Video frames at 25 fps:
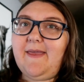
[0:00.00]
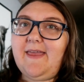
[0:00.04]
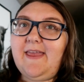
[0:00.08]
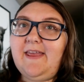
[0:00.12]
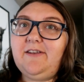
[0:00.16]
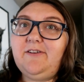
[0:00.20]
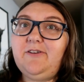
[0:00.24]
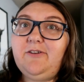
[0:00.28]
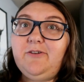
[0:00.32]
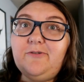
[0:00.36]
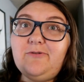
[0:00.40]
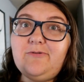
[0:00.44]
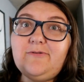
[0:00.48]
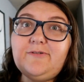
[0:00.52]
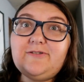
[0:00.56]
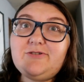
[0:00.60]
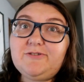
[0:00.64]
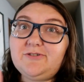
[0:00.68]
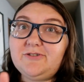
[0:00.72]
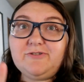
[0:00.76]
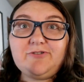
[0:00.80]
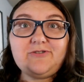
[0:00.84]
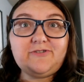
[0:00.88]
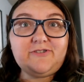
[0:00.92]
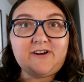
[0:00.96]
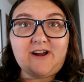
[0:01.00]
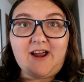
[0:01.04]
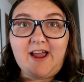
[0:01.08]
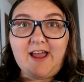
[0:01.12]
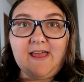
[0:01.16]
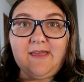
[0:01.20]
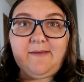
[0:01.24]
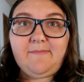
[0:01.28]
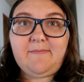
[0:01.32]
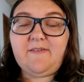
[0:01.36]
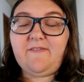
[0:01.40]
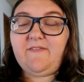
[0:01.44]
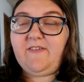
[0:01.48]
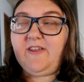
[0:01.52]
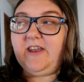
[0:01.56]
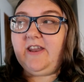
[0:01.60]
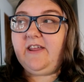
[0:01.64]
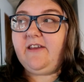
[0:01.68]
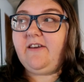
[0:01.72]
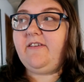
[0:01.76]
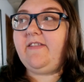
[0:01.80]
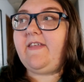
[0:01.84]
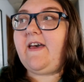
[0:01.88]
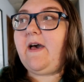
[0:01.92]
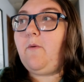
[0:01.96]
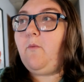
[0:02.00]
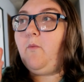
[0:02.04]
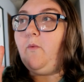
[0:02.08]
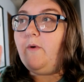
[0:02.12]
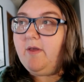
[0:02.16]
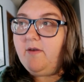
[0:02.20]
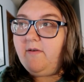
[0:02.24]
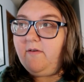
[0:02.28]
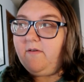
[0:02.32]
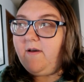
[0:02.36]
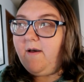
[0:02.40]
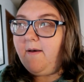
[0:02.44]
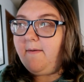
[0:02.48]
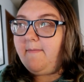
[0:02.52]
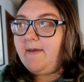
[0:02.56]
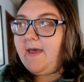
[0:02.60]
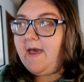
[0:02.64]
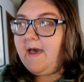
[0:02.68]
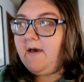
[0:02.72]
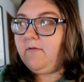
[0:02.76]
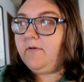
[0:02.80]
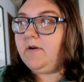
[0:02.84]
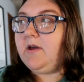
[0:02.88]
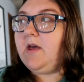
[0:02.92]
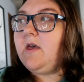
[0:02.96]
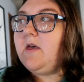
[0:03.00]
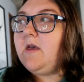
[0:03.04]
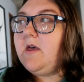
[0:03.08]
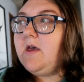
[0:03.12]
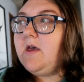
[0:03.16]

a new true crime video that will come out